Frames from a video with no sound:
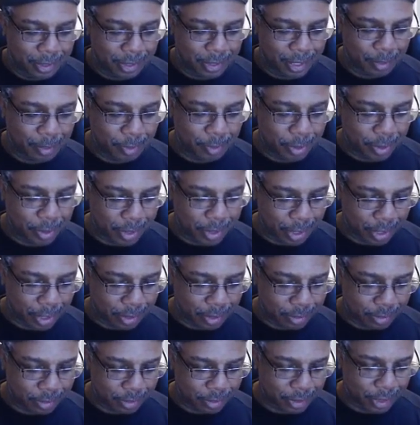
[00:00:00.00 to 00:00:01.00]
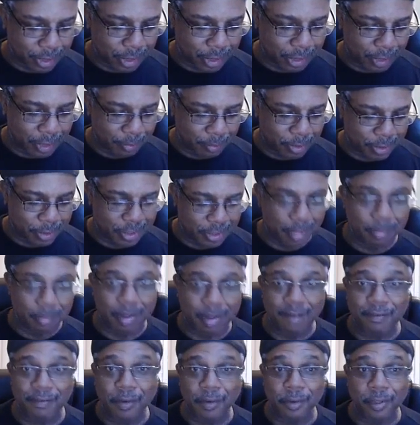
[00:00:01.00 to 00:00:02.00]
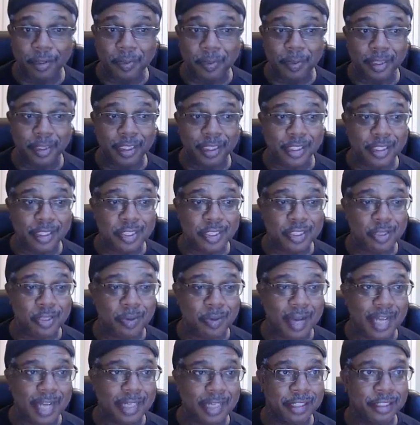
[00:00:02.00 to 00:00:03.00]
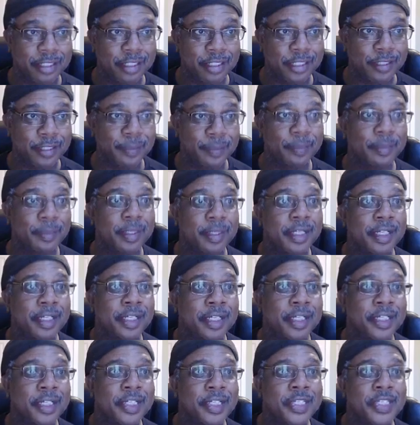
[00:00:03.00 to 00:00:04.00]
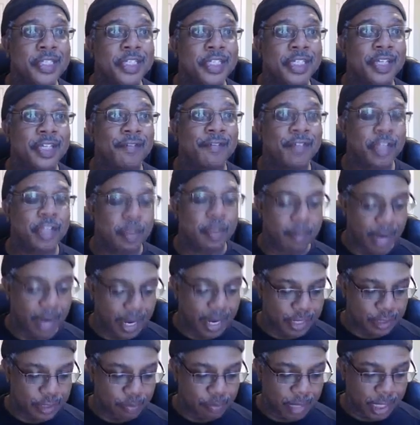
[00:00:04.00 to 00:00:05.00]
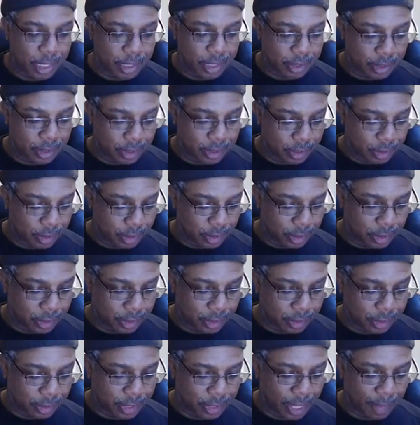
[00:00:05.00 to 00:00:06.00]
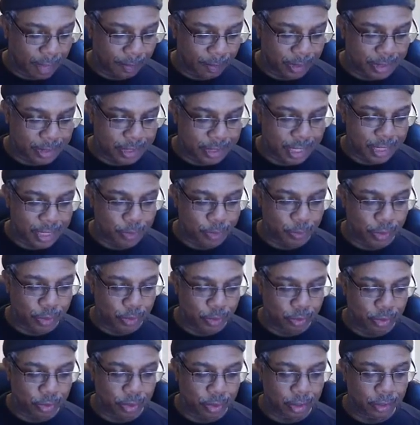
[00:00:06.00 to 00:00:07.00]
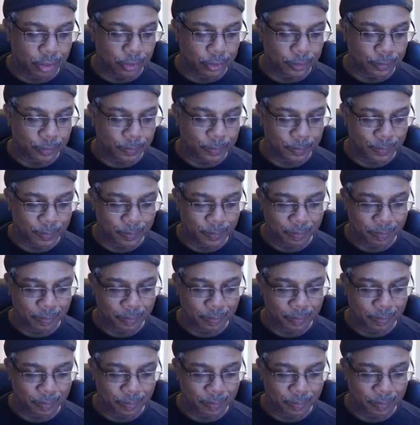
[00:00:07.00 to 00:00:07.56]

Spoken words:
I'm here now. Let me set my phone up again so I can see if anybody's making any comments as we go along.